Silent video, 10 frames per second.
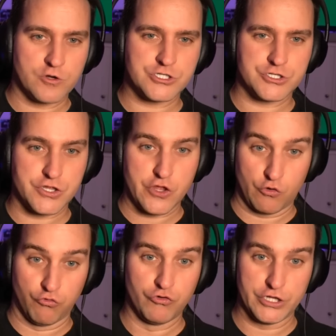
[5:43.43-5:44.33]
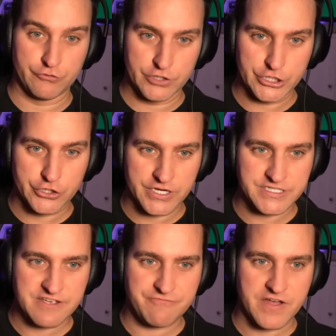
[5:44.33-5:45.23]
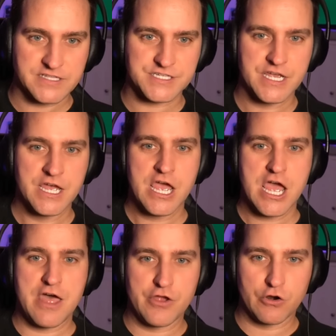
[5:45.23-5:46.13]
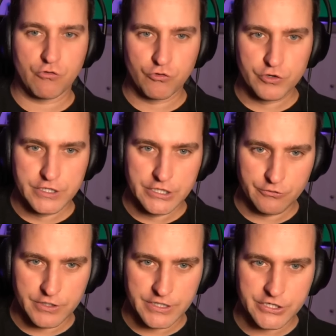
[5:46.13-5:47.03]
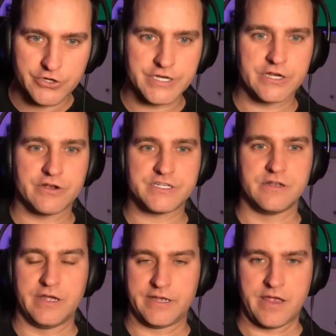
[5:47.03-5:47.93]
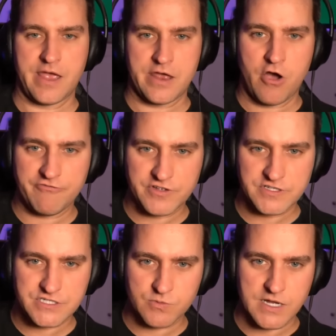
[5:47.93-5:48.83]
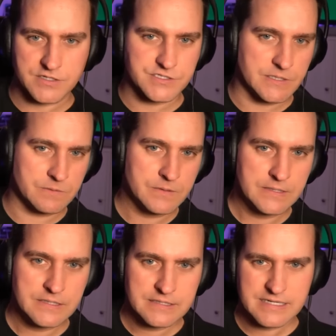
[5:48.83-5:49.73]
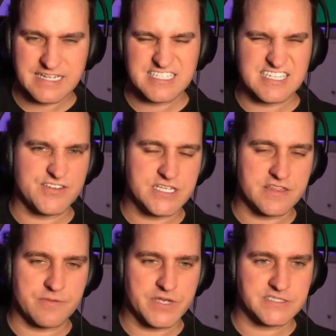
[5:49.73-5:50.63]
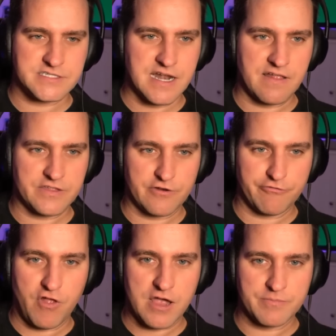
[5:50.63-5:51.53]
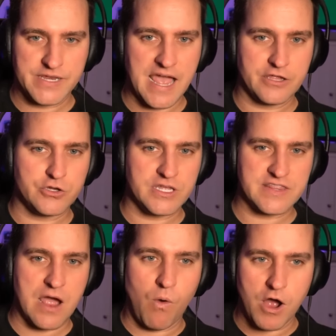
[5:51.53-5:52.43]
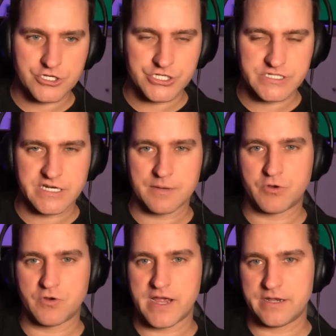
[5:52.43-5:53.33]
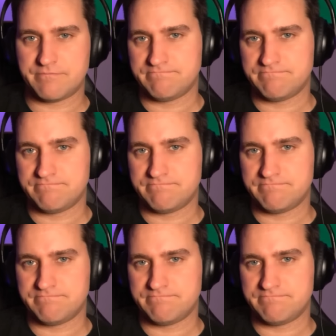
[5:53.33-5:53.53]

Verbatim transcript: It's just that they're really, really good at defense, and they're really, really good here at, at, at offense as well. So, again, 17th in pace. It's not like they're flying, but yeah, you get that Washington upgrade.